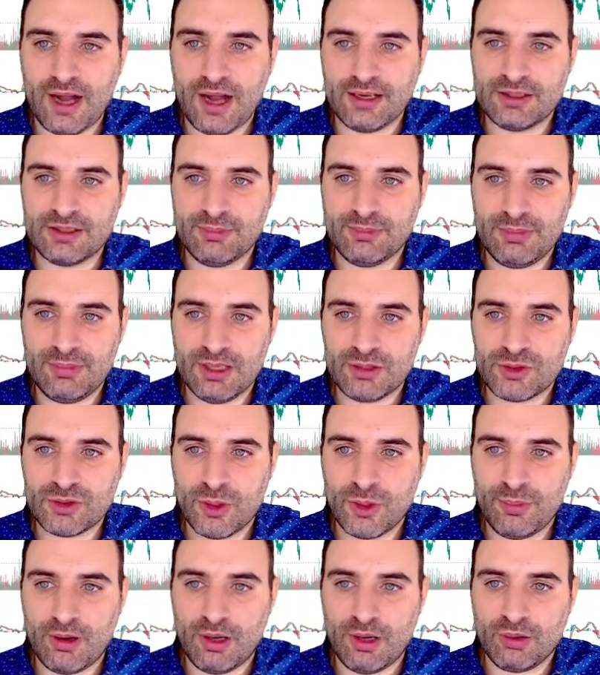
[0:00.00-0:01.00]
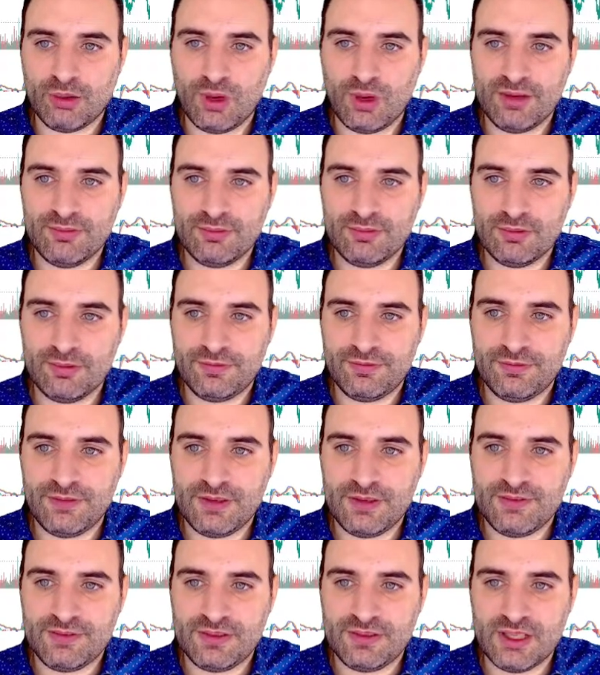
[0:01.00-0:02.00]
maybe a top around
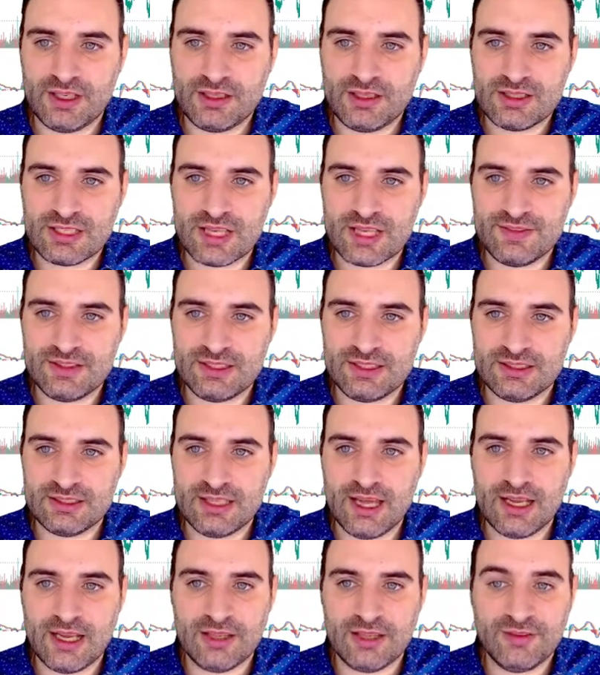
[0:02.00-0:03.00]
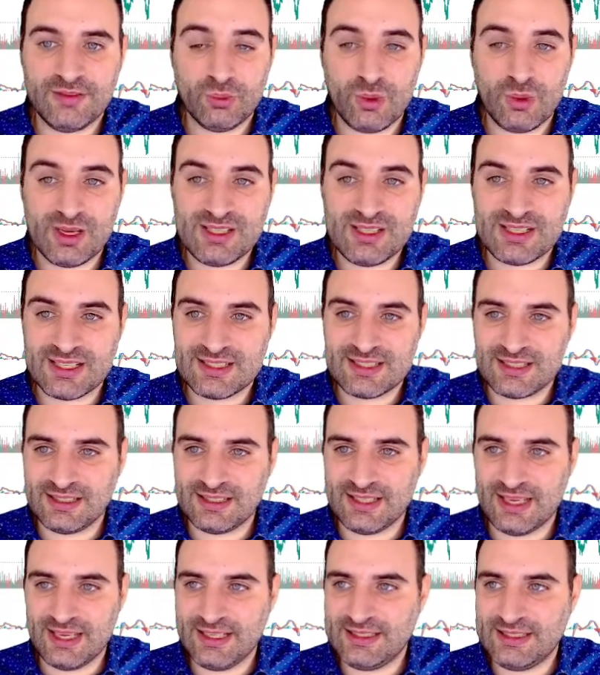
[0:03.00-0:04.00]
115.79, even
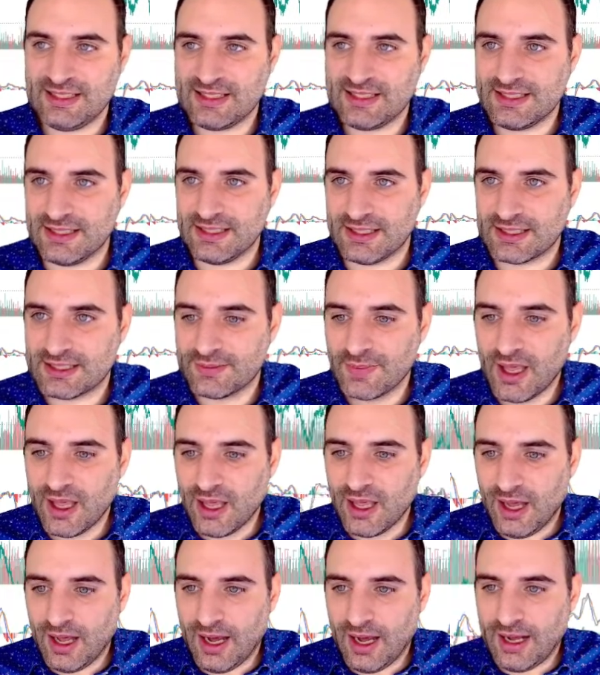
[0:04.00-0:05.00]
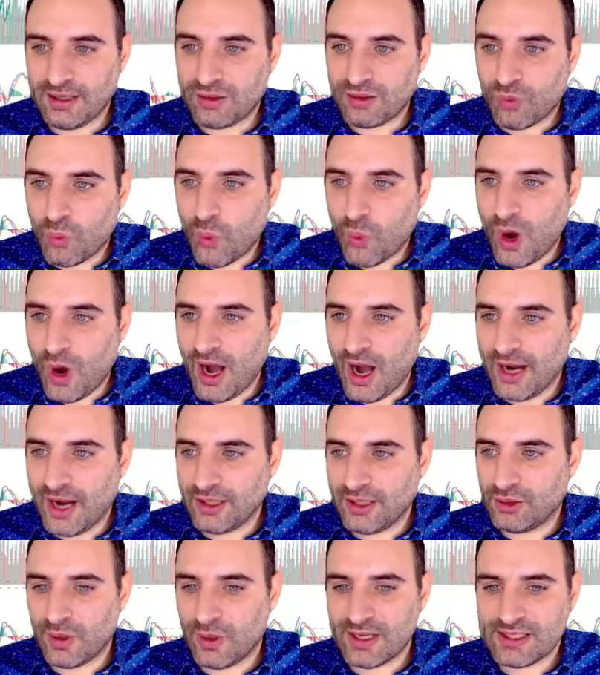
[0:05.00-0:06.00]
116.86. And why do
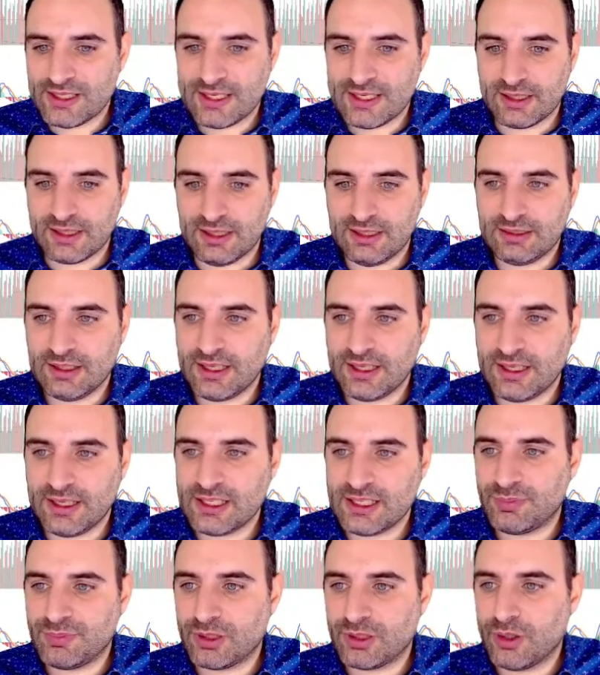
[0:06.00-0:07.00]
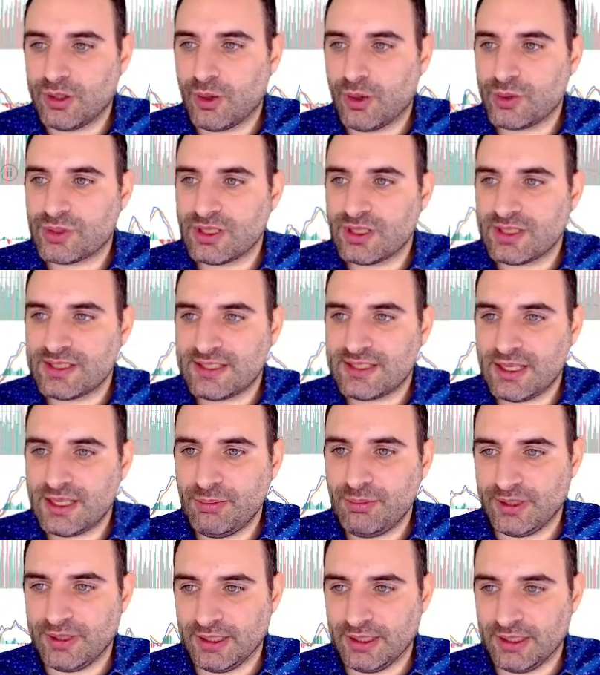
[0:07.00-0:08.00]
I say that? Is because simply